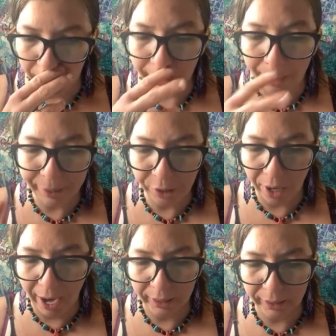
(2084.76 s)

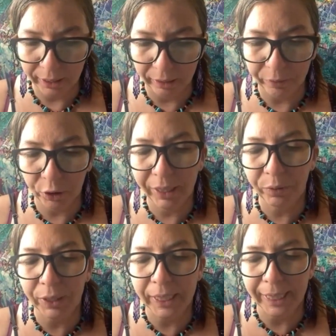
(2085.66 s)
Lemongrass. If you're in
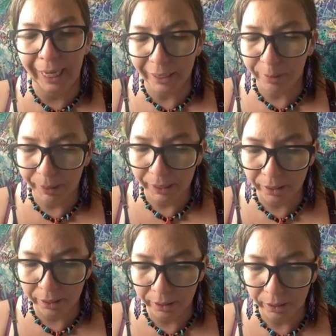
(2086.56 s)

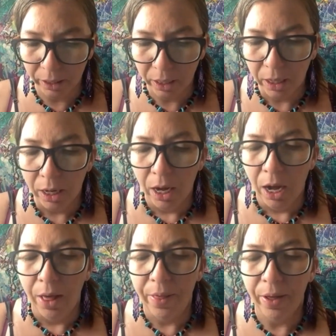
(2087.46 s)
resentment,
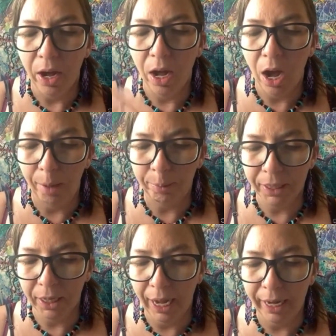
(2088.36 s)
The
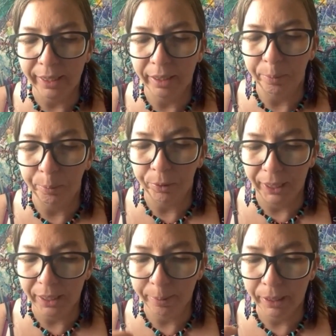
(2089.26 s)
opposite of that is
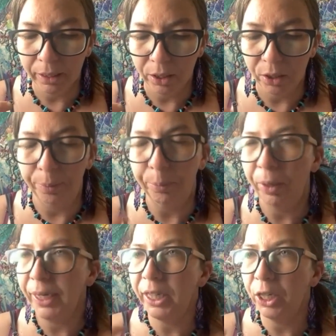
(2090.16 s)
embracement. So
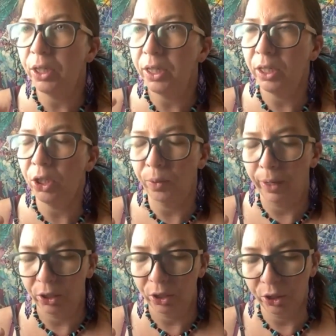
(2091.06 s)
embracing in the
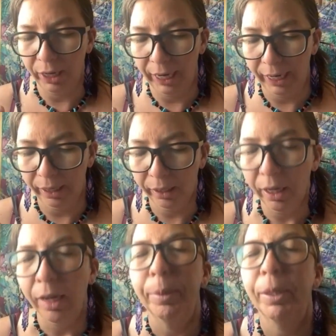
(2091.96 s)
situation you're in,
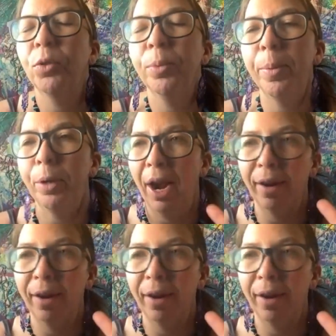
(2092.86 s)
because remember,